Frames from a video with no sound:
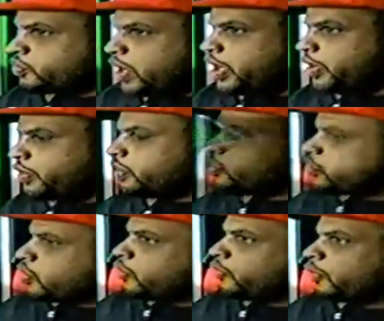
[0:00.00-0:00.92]
writer and
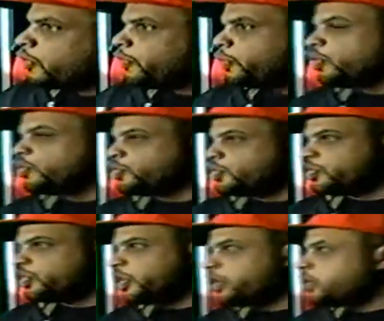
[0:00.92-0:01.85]
so forth, he also is
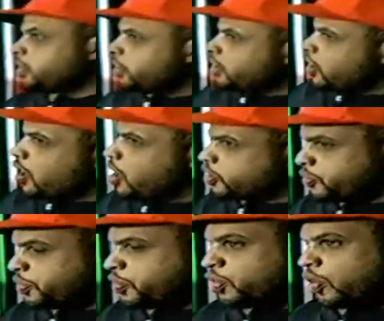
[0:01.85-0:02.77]
a
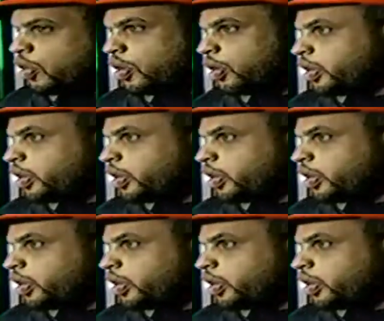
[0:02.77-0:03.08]
entrepreneur